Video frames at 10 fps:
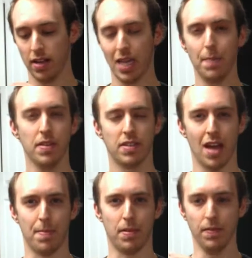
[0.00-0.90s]
keep it in the
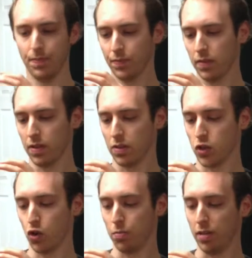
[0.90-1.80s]
scapula, the
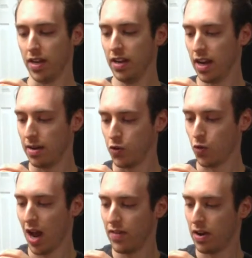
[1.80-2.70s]
shoulder blade, and
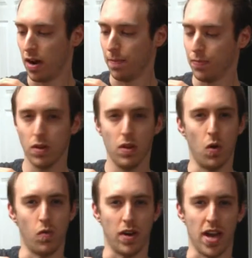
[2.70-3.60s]
drive it up
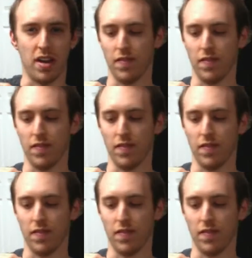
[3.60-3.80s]
overhead.